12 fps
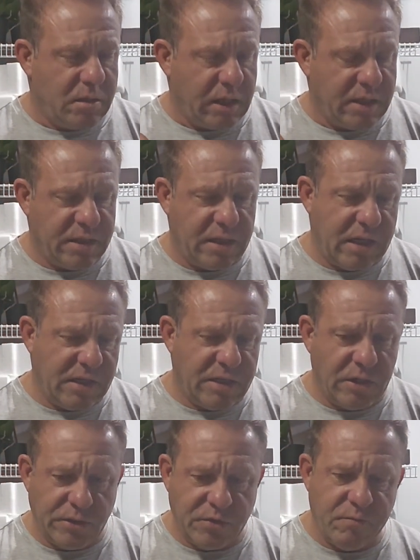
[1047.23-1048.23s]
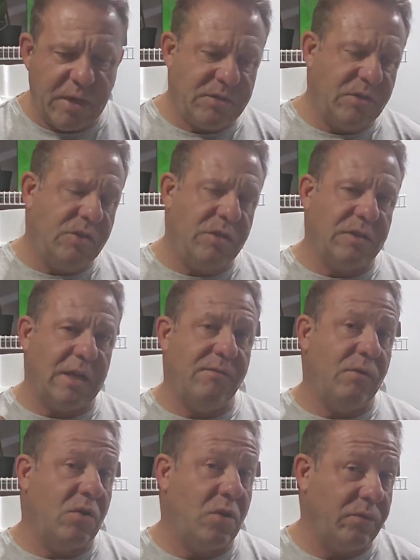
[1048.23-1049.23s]
I sent a series of messages. I
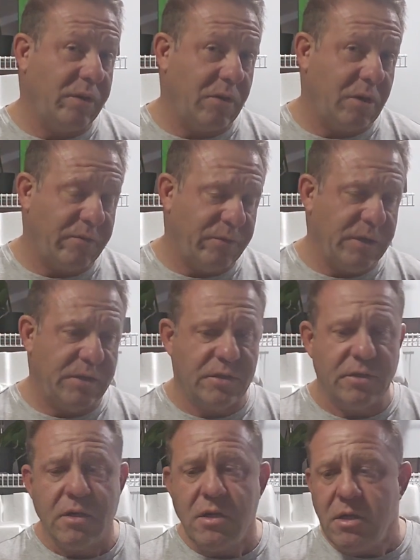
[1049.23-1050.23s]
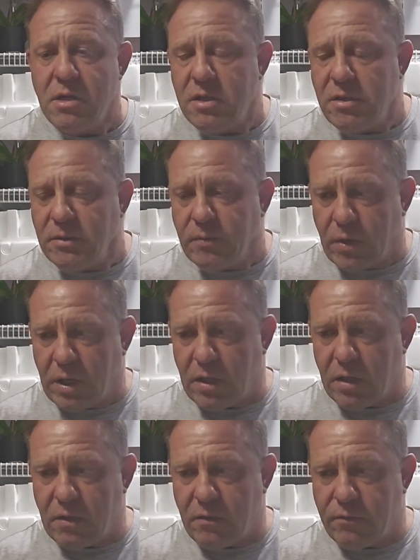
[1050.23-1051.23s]
even called their office.
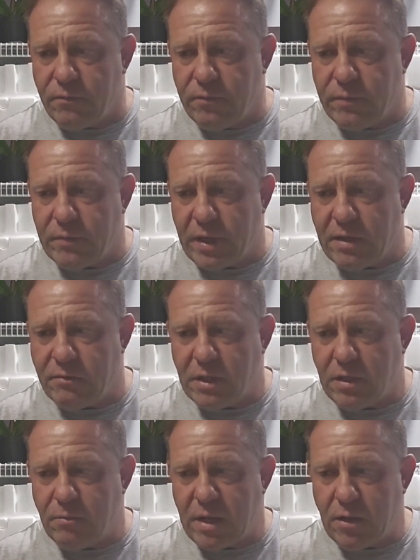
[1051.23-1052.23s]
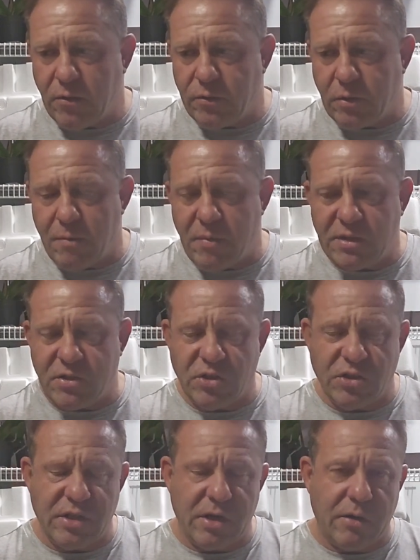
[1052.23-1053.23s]
I emailed or I
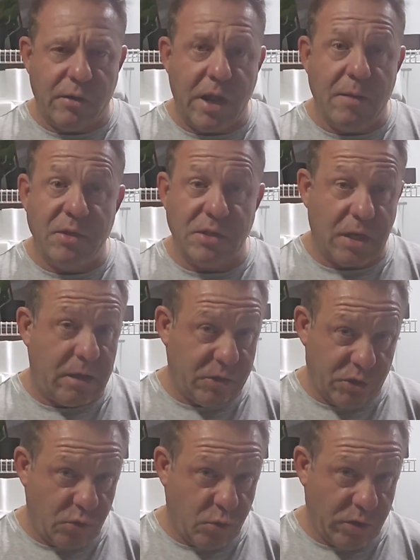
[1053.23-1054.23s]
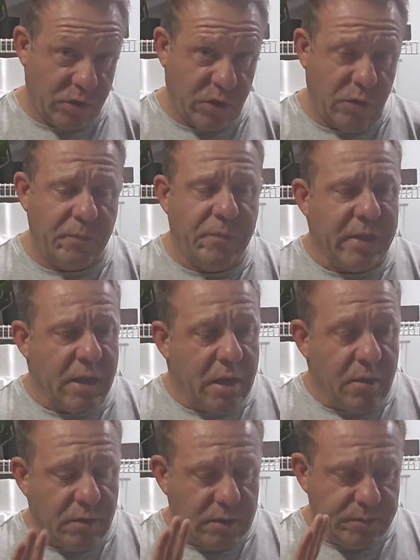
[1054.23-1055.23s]
messaged their Amazon store too.
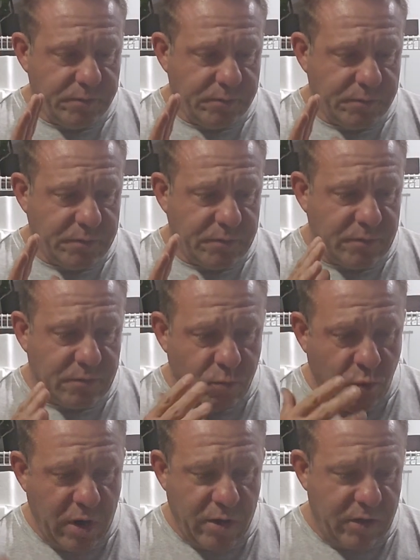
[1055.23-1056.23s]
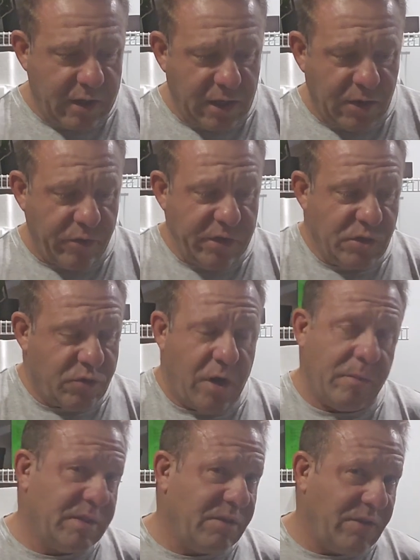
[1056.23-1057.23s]
Where are these
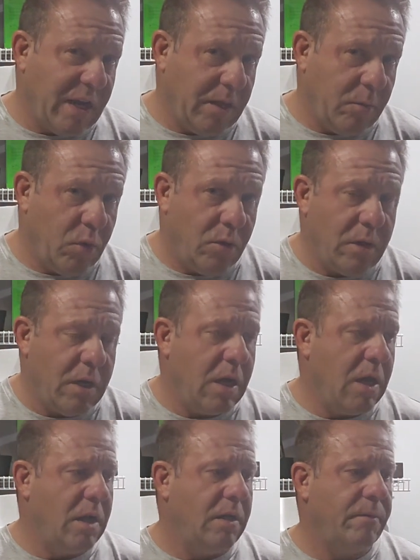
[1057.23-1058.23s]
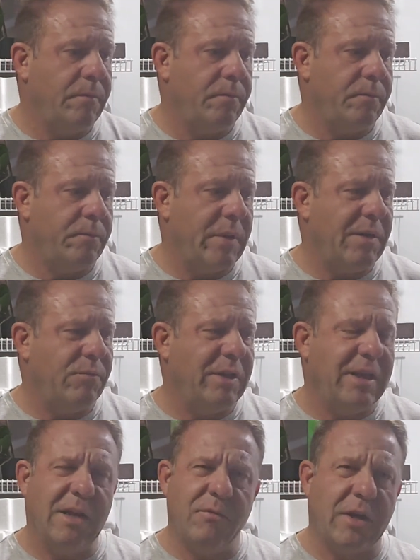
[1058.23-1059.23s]
grommets available? I
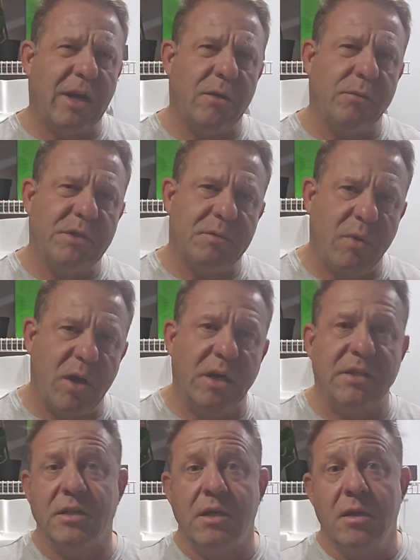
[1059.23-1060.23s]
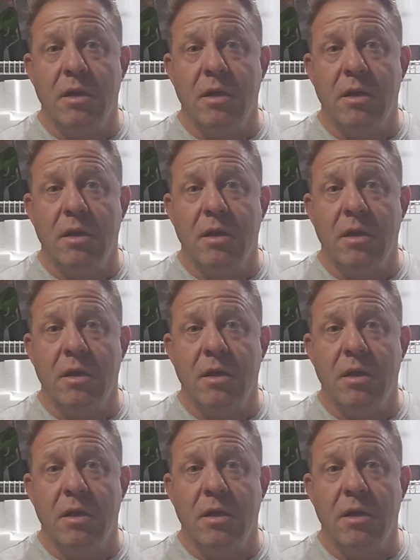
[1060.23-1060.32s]
really never got a response